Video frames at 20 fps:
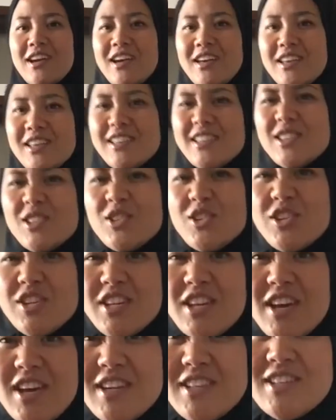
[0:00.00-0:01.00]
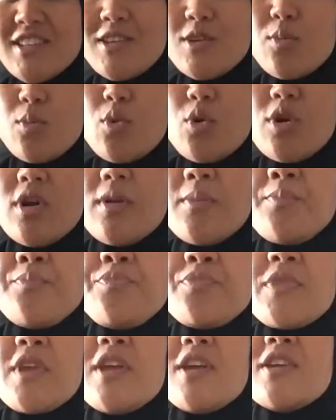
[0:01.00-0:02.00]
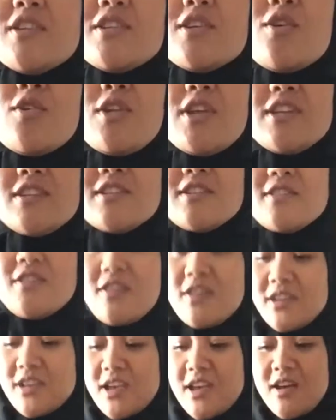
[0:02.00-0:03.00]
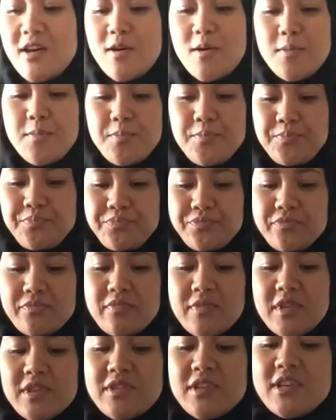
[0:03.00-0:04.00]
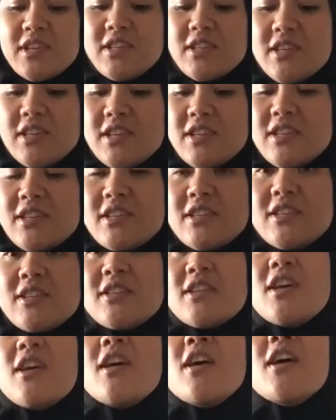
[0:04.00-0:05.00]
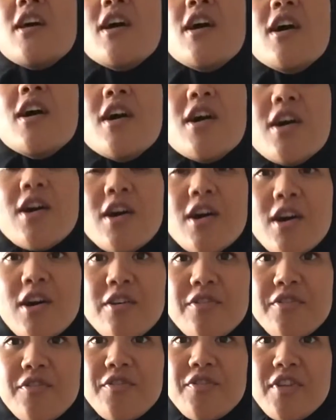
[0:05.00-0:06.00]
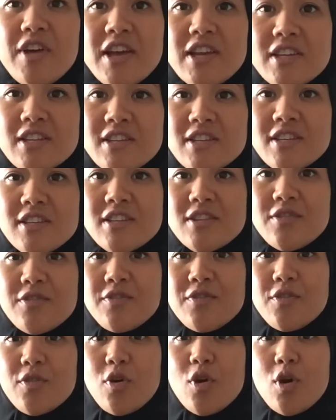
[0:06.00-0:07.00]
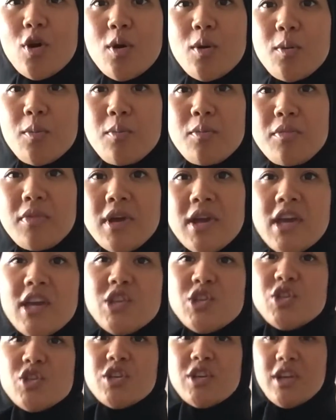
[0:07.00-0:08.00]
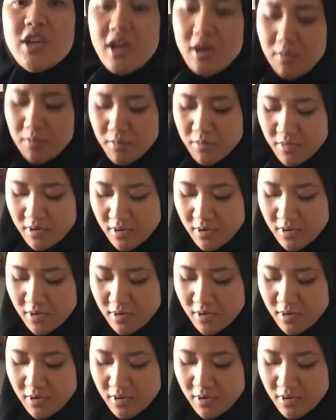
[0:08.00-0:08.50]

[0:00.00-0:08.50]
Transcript: it's not nice anymore so let's start um, this is a vest from H&M